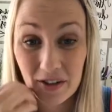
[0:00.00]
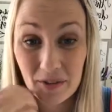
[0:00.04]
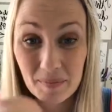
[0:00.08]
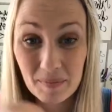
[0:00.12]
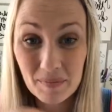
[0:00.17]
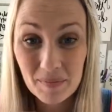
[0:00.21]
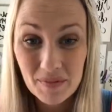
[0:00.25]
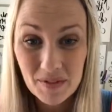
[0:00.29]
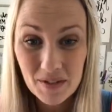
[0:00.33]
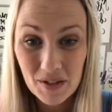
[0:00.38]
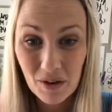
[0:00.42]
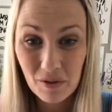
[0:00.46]

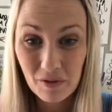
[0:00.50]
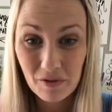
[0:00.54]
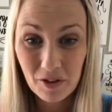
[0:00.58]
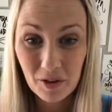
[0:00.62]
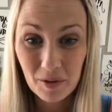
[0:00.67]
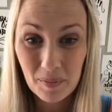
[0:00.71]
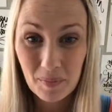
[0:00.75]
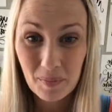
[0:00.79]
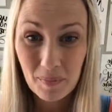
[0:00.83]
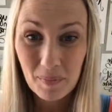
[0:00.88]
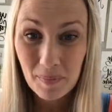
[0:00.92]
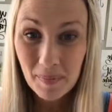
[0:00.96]

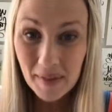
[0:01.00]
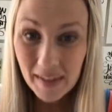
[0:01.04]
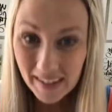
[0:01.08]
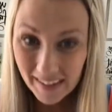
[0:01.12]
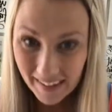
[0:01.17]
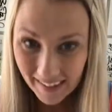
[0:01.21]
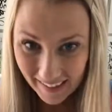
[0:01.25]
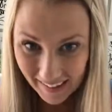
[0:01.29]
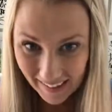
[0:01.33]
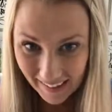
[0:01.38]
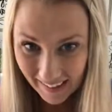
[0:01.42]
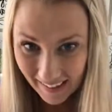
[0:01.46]
for
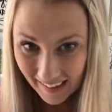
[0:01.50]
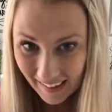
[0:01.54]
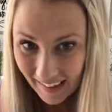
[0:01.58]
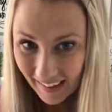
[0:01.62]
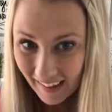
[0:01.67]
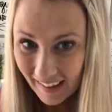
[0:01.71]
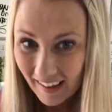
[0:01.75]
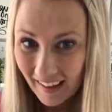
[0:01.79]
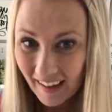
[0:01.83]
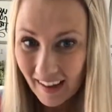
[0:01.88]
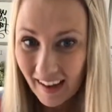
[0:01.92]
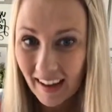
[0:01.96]

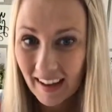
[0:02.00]
me,